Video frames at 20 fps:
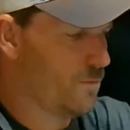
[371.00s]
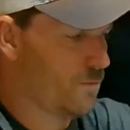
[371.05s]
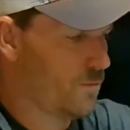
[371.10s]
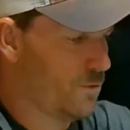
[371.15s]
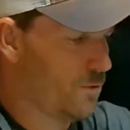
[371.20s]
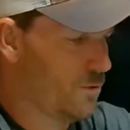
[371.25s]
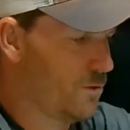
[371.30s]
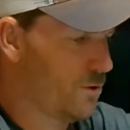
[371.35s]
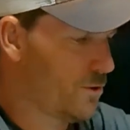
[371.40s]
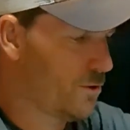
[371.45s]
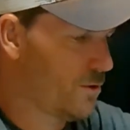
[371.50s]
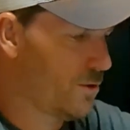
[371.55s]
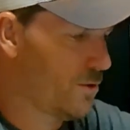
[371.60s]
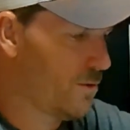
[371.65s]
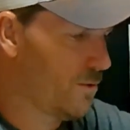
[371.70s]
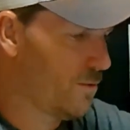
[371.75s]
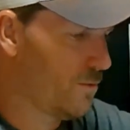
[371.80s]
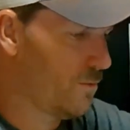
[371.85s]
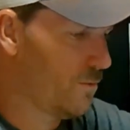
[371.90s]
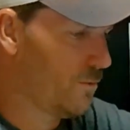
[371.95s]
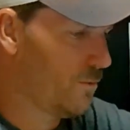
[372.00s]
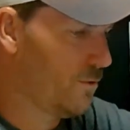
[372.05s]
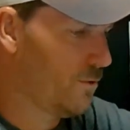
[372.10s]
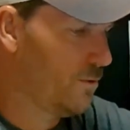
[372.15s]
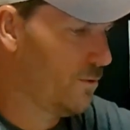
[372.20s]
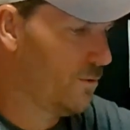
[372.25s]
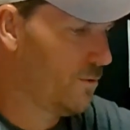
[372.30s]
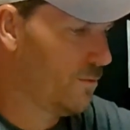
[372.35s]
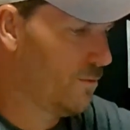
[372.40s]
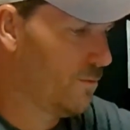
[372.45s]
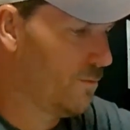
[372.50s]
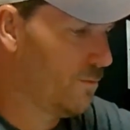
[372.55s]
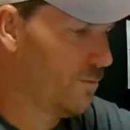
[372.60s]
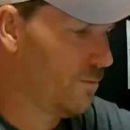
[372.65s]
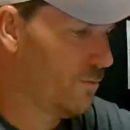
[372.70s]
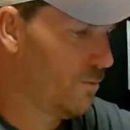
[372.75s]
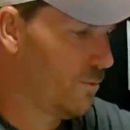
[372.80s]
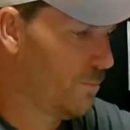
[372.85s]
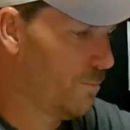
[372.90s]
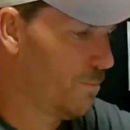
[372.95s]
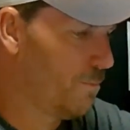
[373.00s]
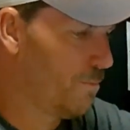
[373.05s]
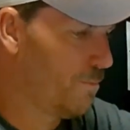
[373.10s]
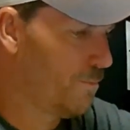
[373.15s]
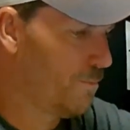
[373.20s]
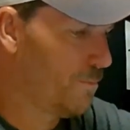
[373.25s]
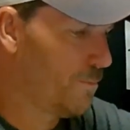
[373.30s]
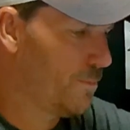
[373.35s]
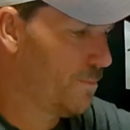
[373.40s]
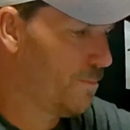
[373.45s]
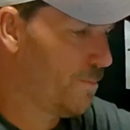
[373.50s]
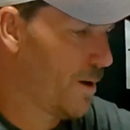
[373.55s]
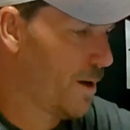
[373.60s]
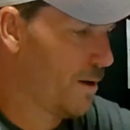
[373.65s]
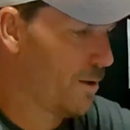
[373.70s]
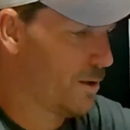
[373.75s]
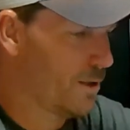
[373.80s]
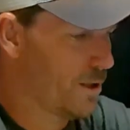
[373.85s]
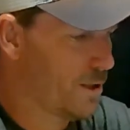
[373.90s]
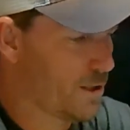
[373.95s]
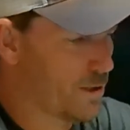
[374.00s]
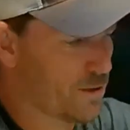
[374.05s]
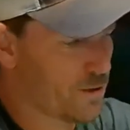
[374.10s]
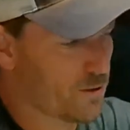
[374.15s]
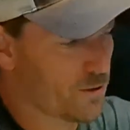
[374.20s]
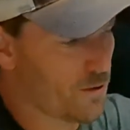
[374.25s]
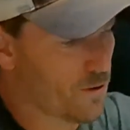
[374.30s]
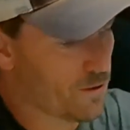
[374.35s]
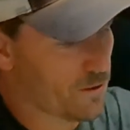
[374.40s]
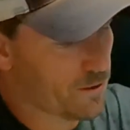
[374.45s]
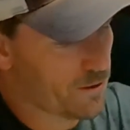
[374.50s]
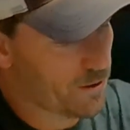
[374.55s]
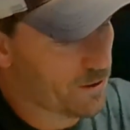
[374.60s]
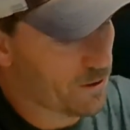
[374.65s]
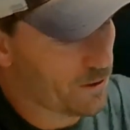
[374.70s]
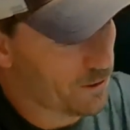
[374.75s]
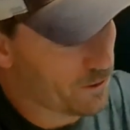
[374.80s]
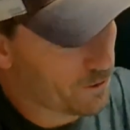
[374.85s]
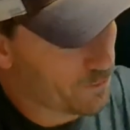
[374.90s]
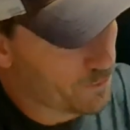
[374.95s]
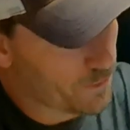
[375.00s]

We'll just, we'll, we'll barely get it started there a little